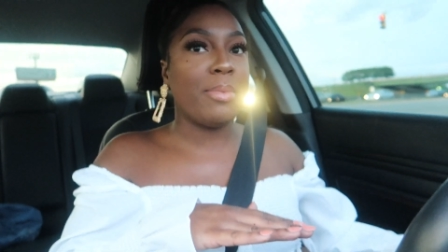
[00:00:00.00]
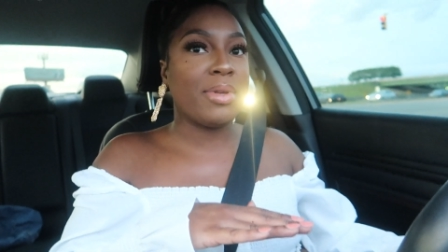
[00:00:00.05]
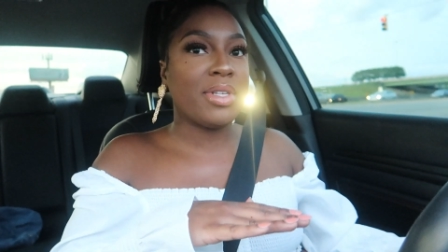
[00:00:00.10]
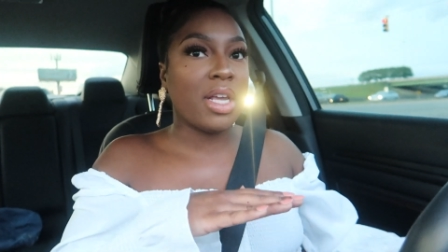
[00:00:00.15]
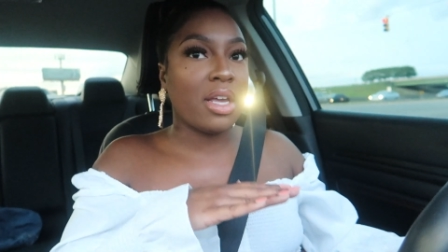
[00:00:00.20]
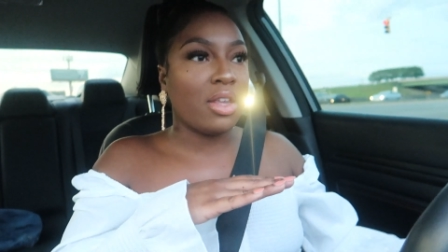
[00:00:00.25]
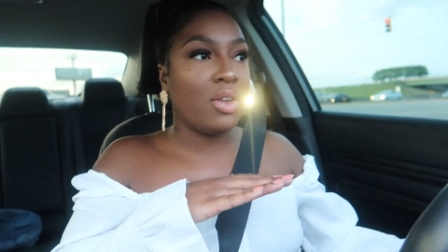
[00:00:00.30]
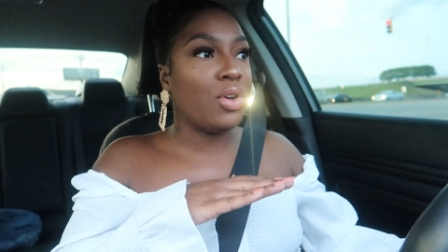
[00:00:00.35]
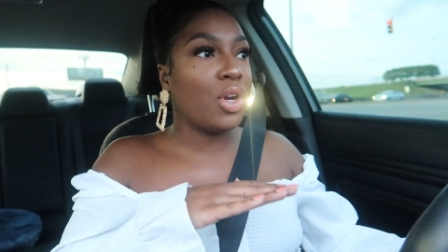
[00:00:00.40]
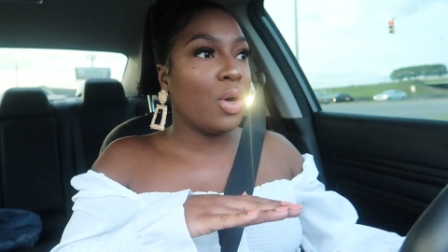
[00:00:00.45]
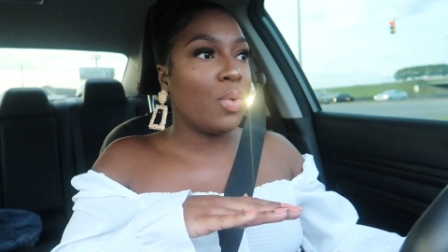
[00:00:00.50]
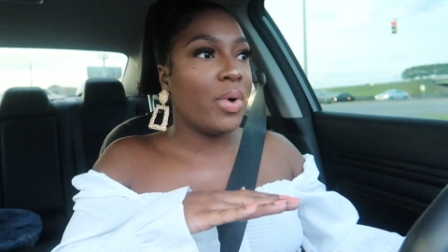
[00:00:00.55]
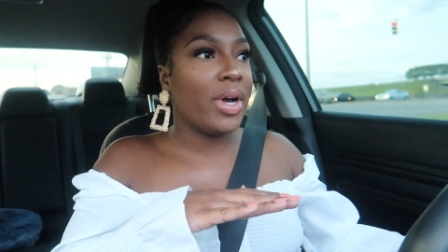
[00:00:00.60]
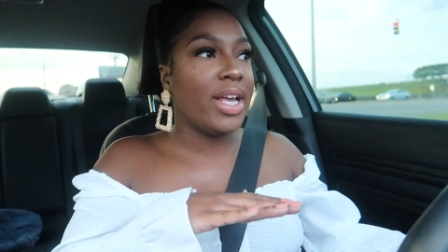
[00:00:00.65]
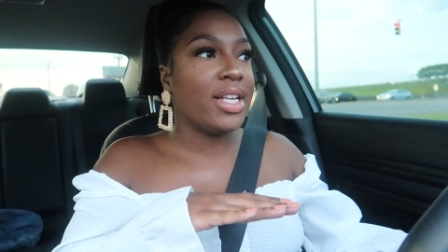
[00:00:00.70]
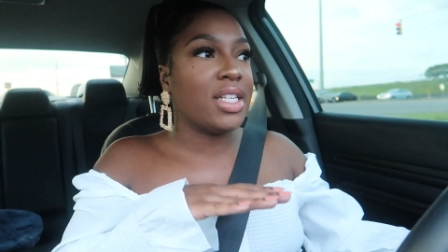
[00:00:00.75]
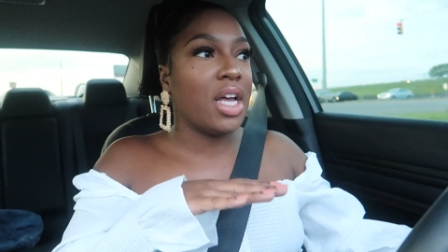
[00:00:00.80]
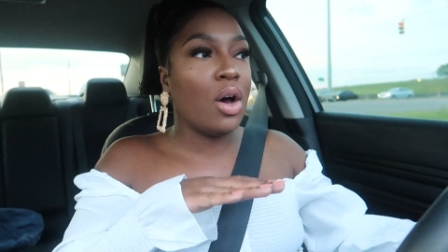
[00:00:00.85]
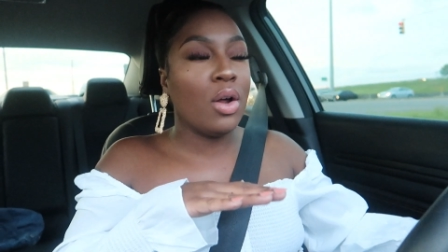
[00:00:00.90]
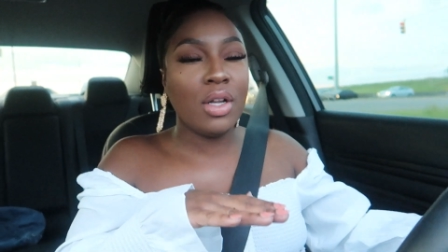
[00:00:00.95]
But it's like, you know what?
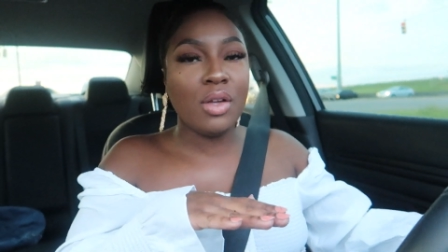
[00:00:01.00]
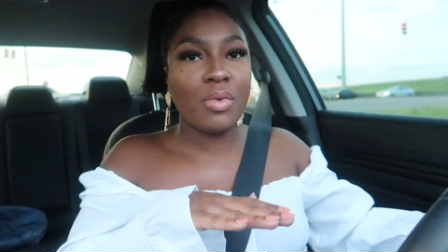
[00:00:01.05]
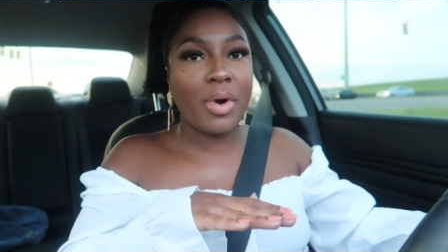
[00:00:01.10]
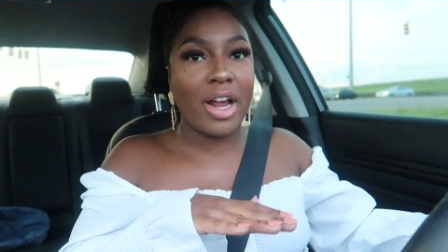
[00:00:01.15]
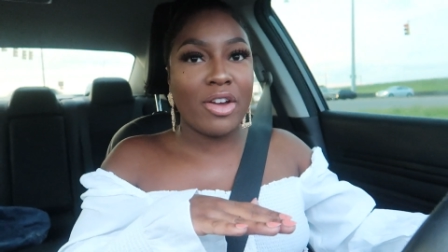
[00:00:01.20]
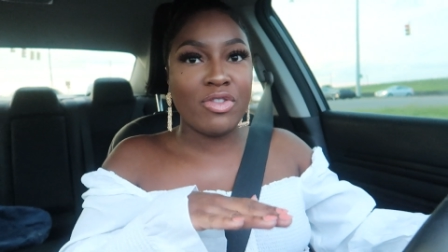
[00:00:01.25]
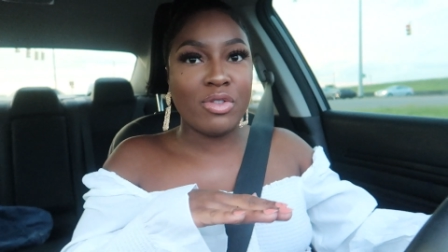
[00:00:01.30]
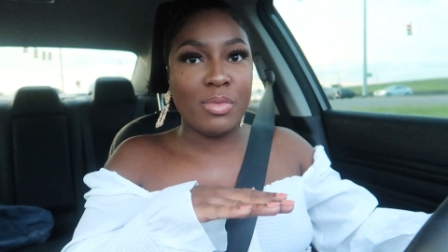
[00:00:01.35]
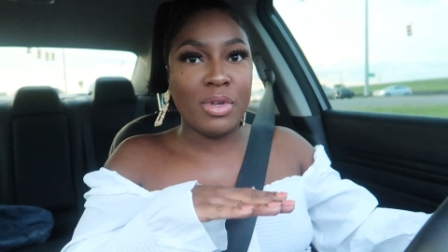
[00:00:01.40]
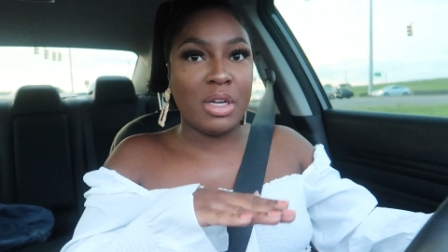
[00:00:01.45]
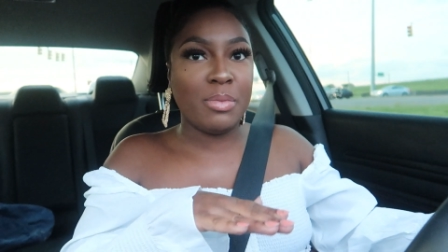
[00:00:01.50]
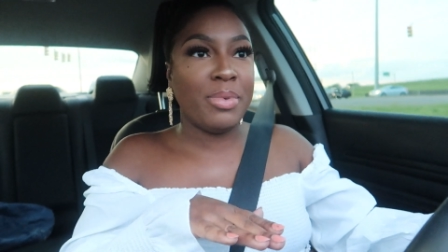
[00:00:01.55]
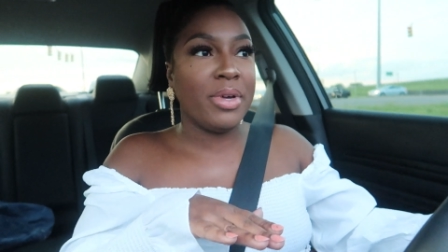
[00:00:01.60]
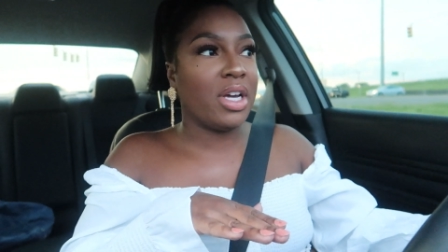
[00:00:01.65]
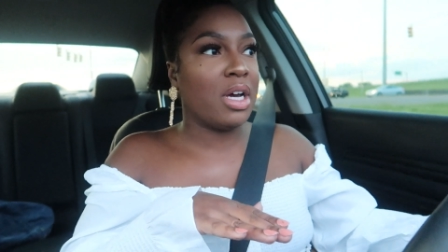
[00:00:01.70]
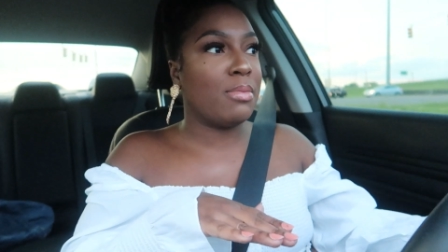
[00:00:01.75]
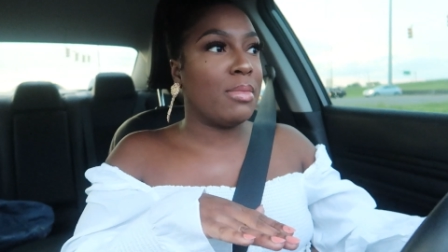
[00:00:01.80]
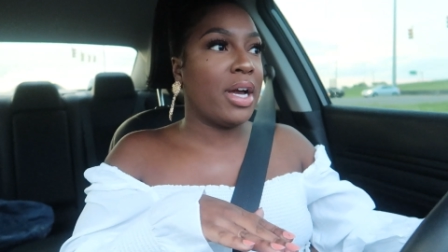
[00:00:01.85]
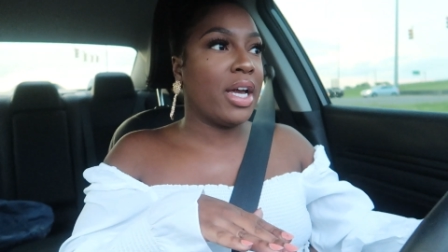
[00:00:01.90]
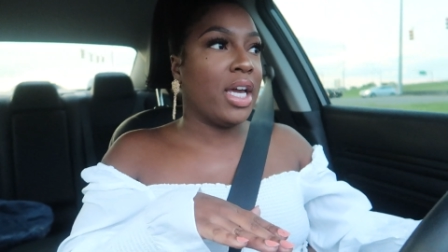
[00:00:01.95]
It's only right for me to
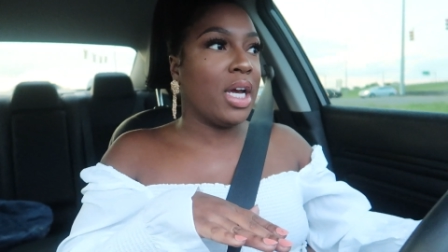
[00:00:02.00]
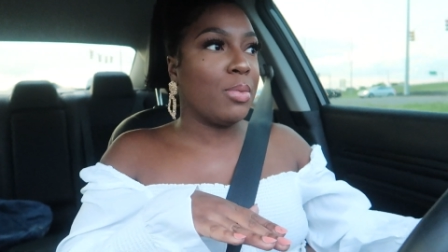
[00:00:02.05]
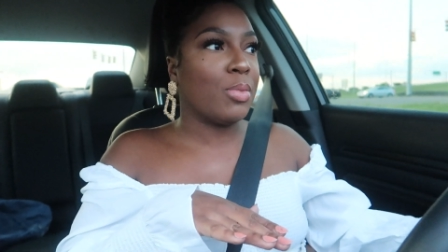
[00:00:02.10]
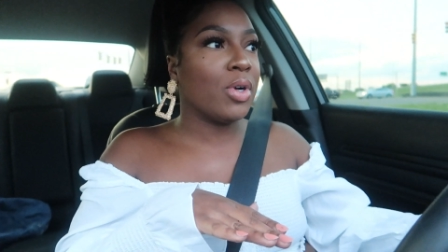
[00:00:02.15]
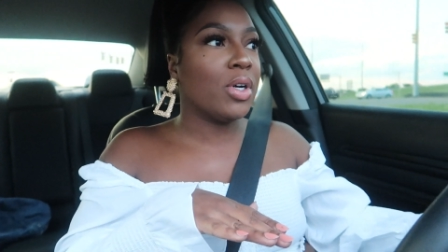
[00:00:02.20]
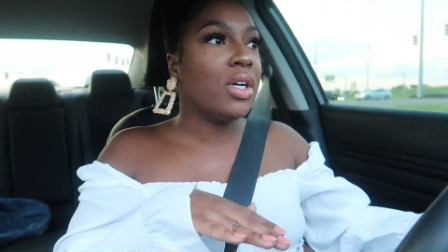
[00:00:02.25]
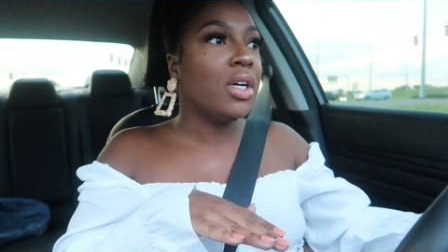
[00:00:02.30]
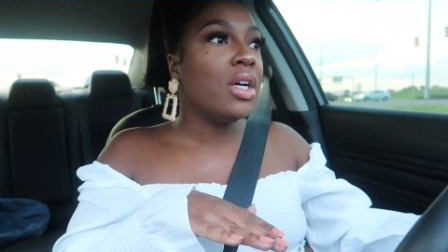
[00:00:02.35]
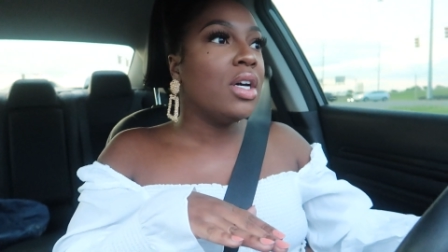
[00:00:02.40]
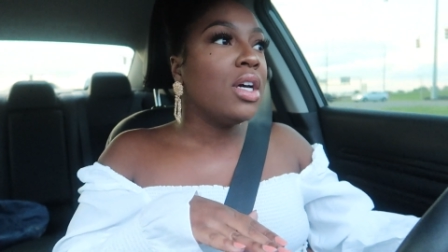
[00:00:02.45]
pick up my camera.